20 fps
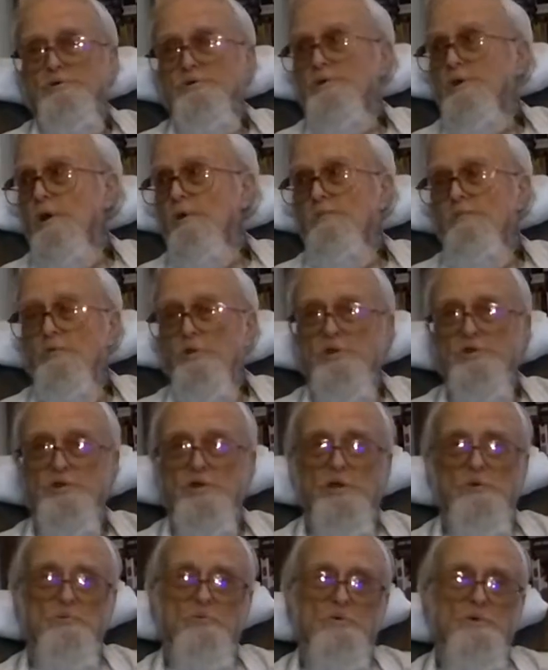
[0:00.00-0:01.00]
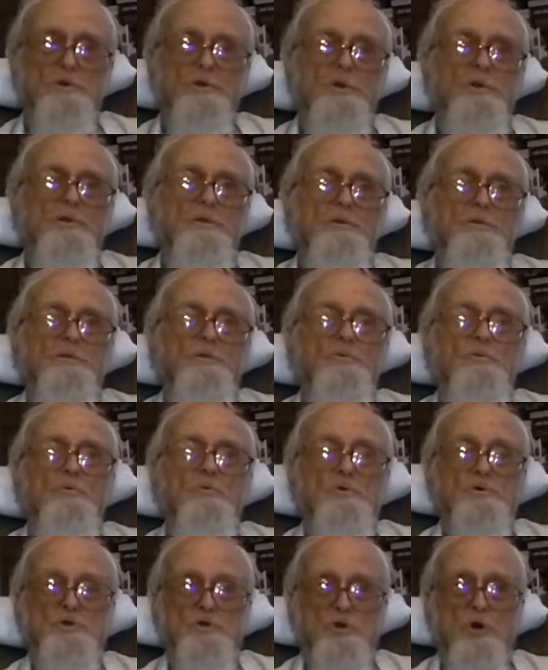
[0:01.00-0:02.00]
stuff that she
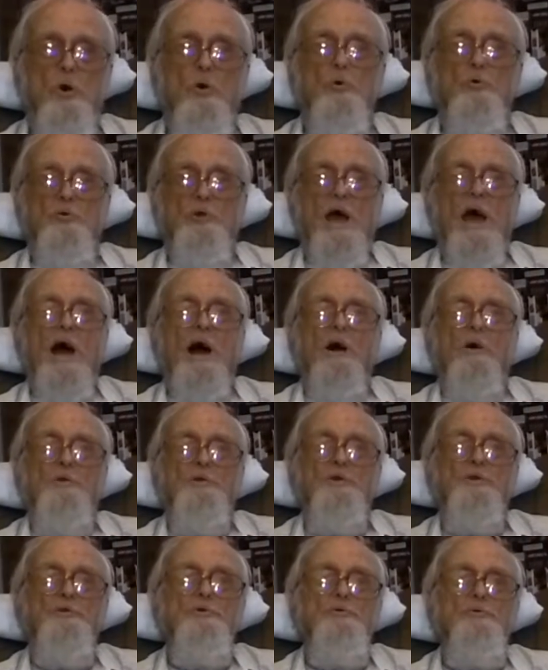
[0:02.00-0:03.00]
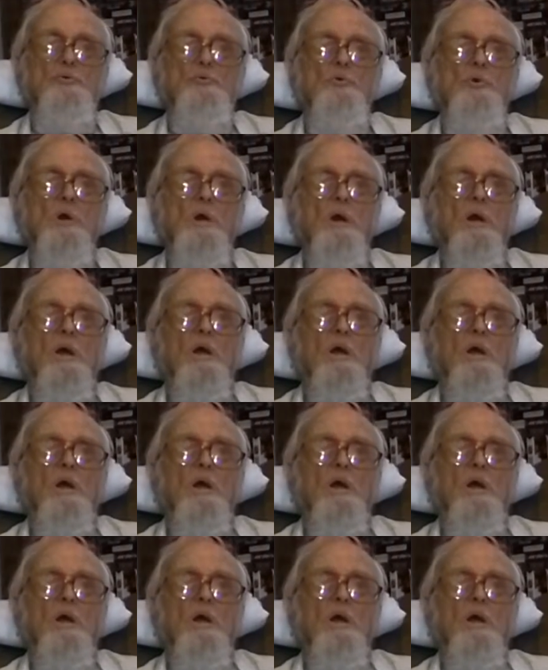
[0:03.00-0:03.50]
was told how to do.